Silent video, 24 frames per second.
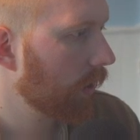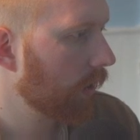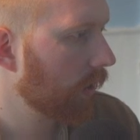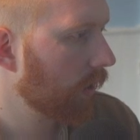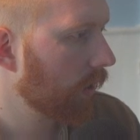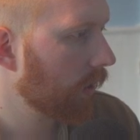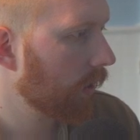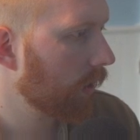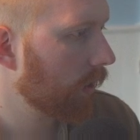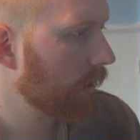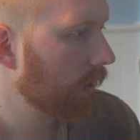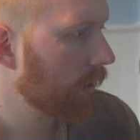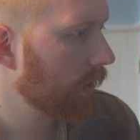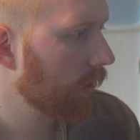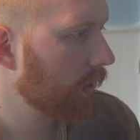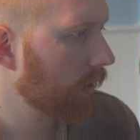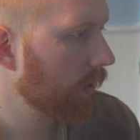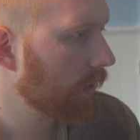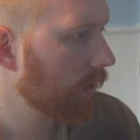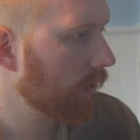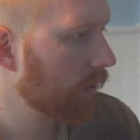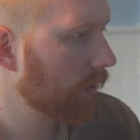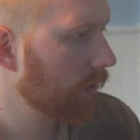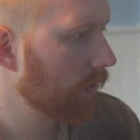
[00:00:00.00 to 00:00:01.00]

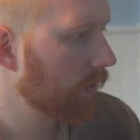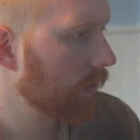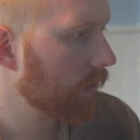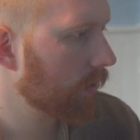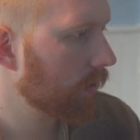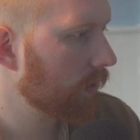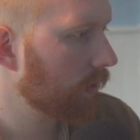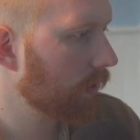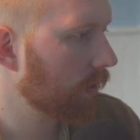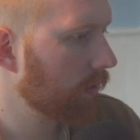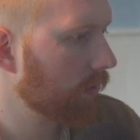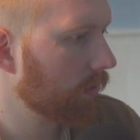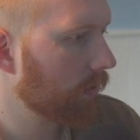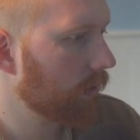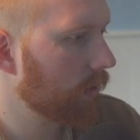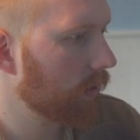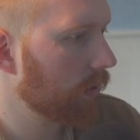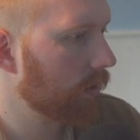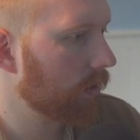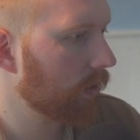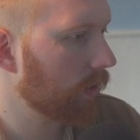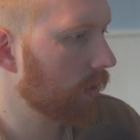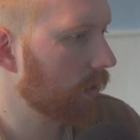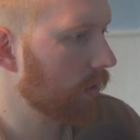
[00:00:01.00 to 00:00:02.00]
So
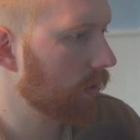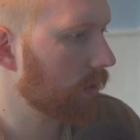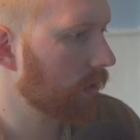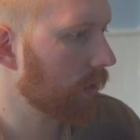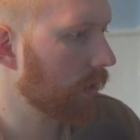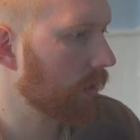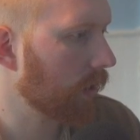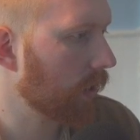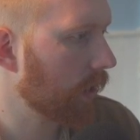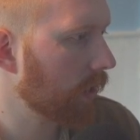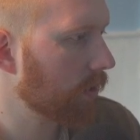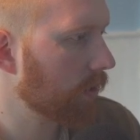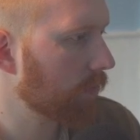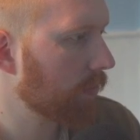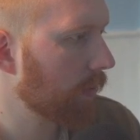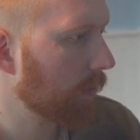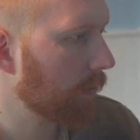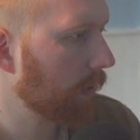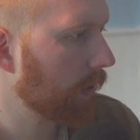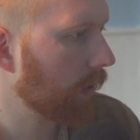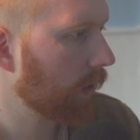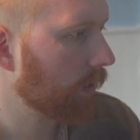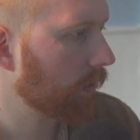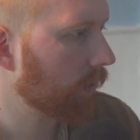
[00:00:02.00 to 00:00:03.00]
this is a nice
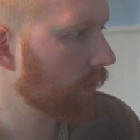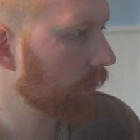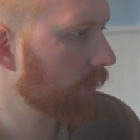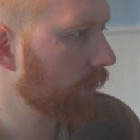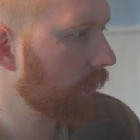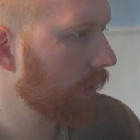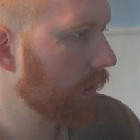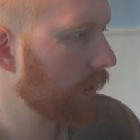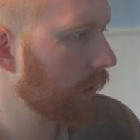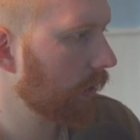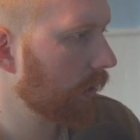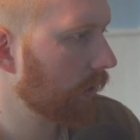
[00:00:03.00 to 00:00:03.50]
bibliography,